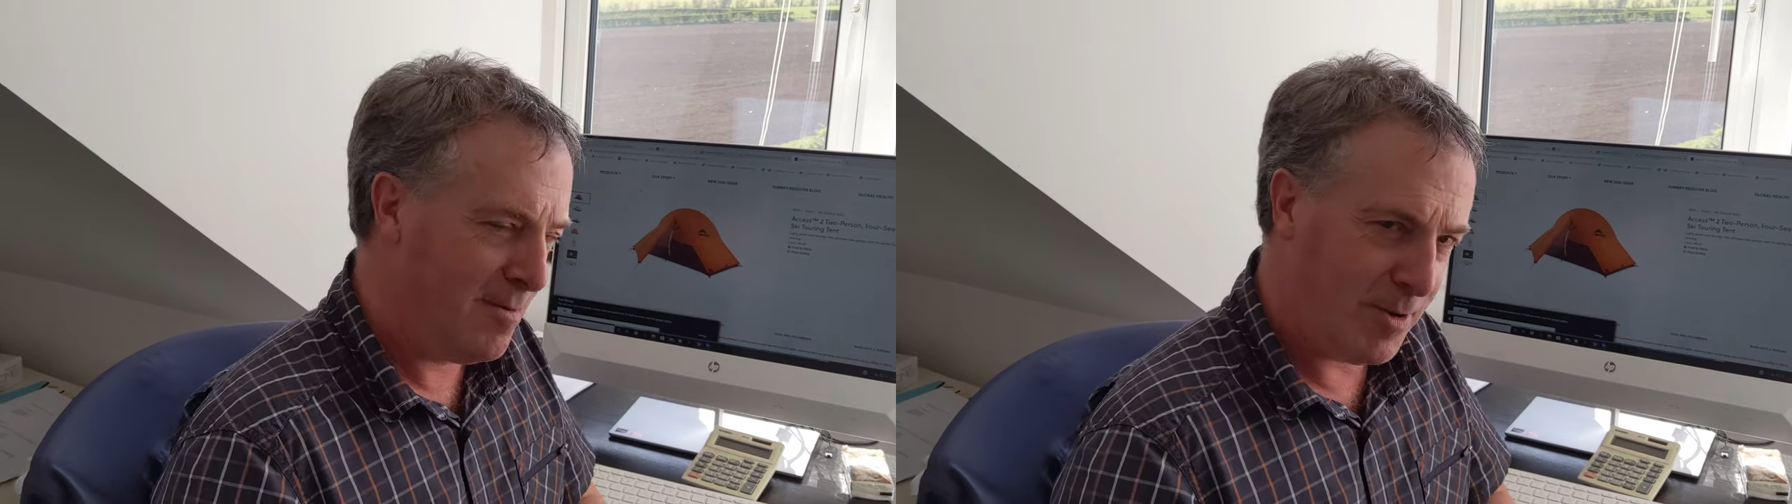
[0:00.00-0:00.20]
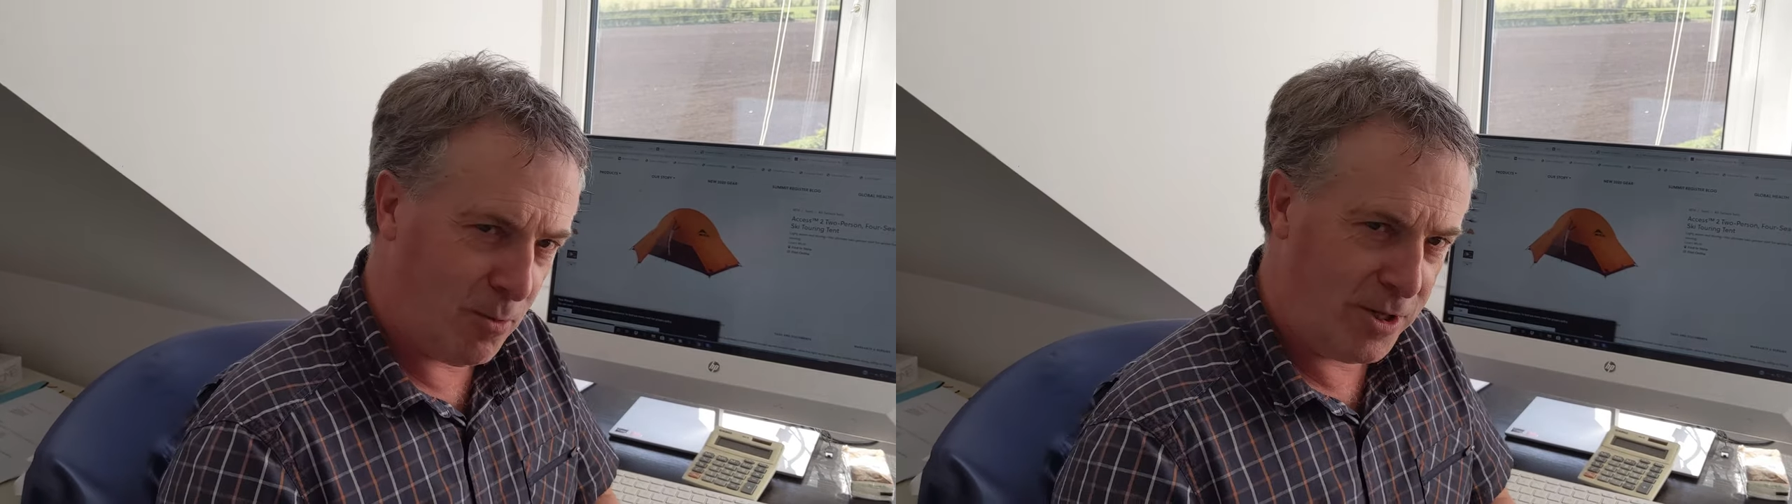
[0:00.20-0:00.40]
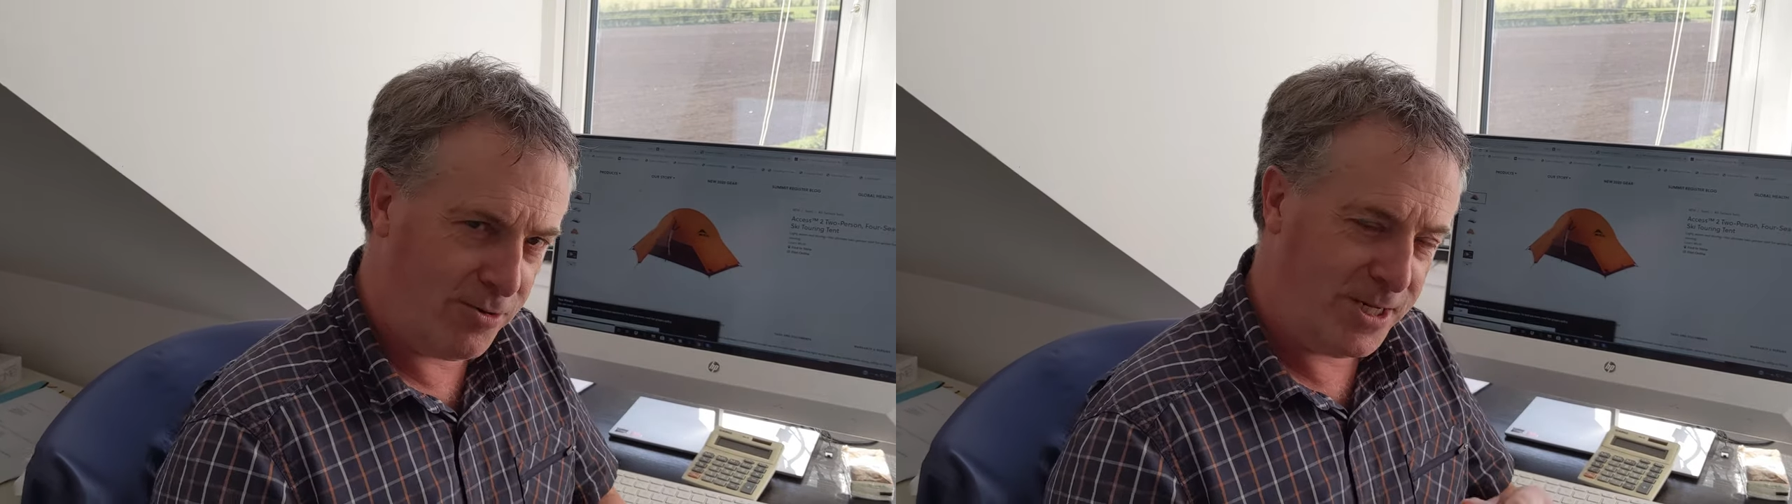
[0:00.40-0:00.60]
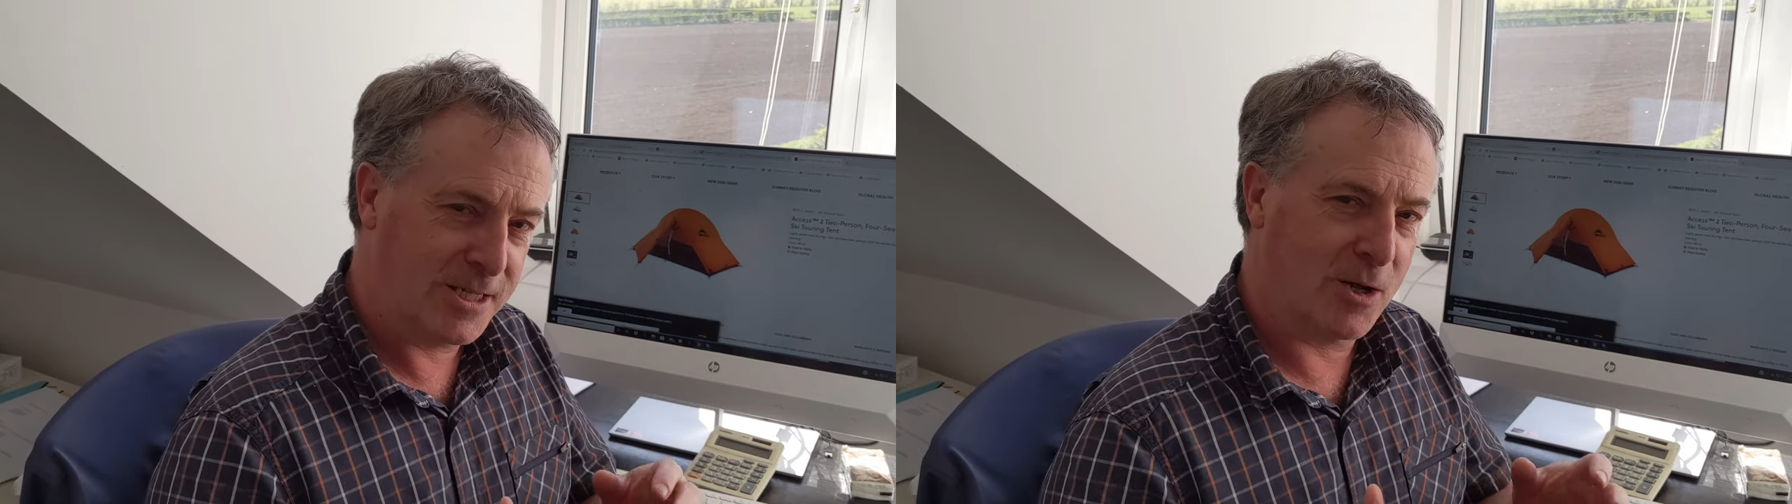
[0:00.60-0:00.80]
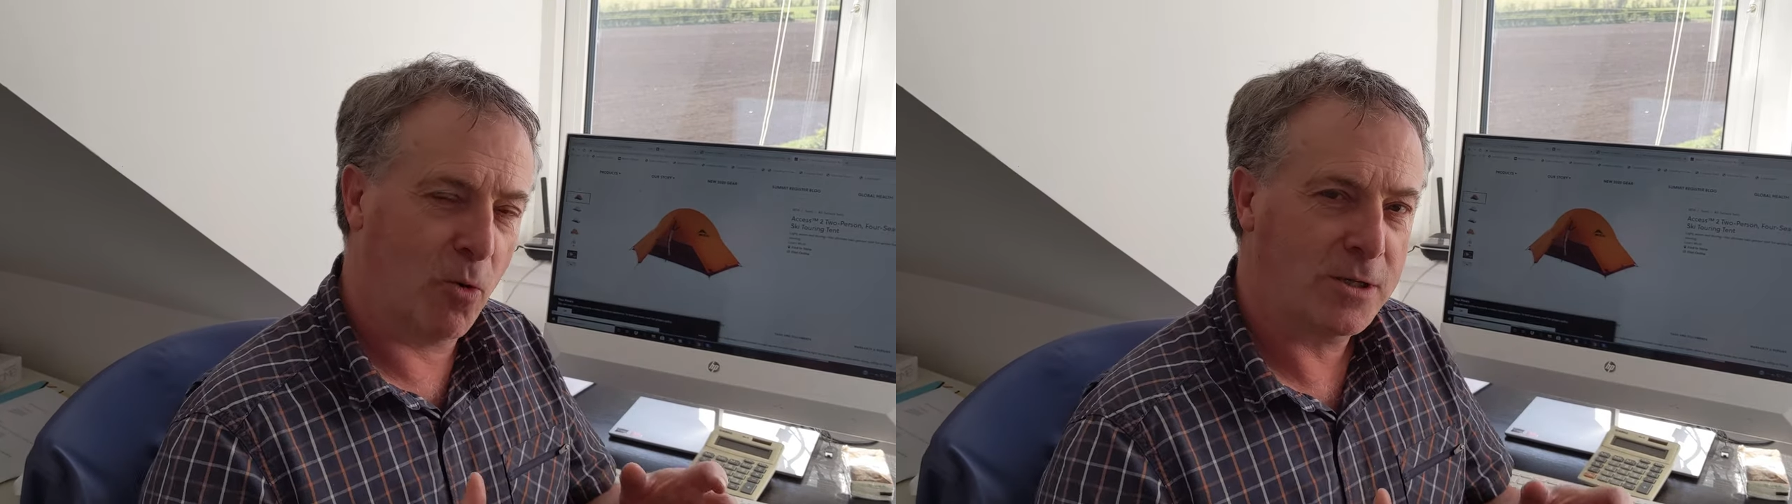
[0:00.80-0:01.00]
but one of the
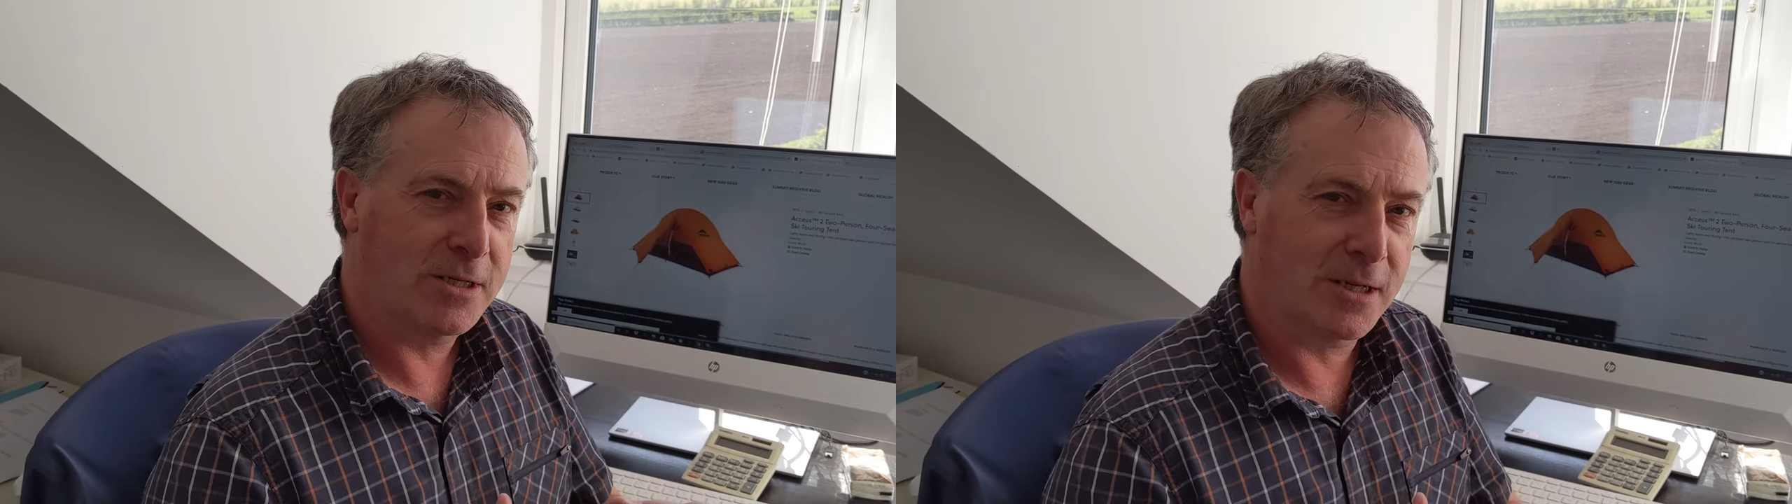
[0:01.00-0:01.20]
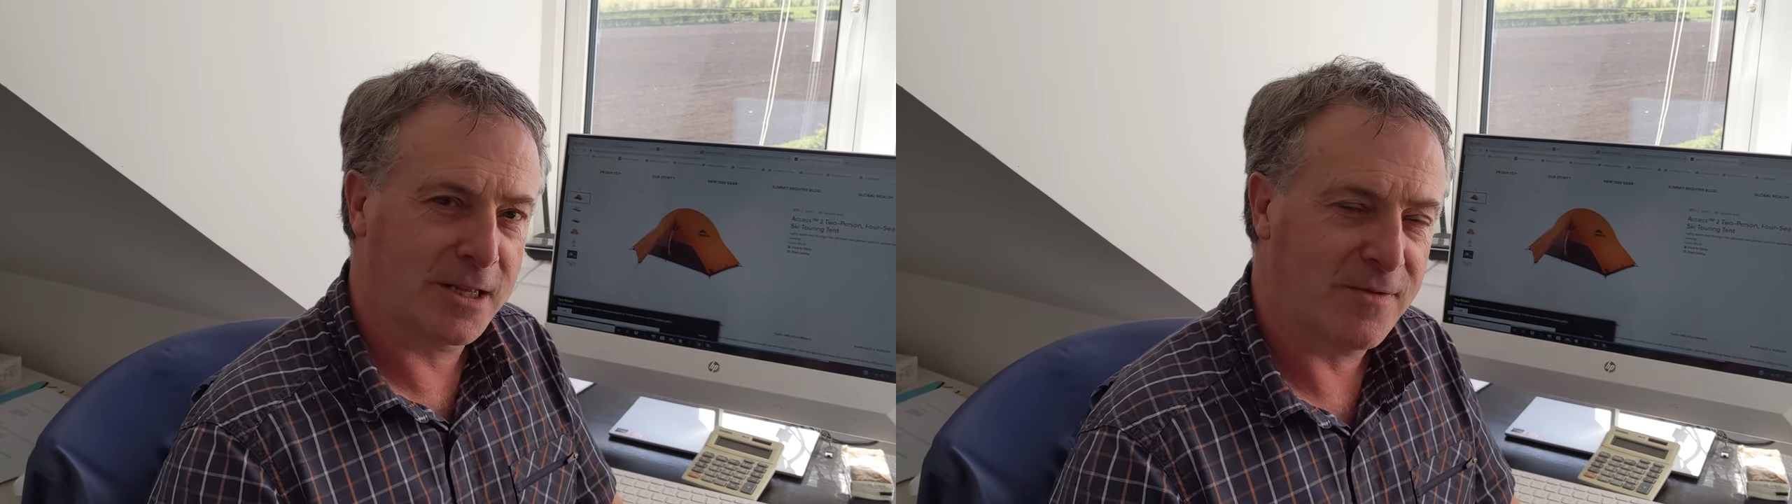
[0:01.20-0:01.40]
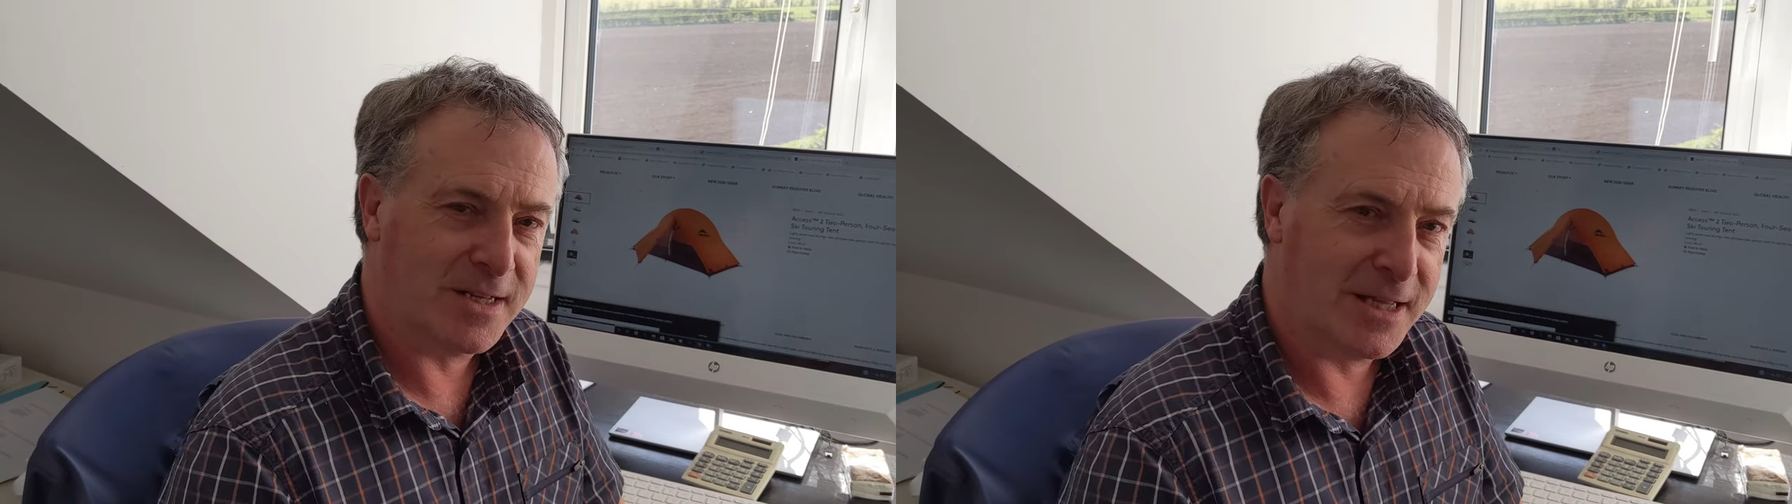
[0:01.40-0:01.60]
reasons I wanted to leave it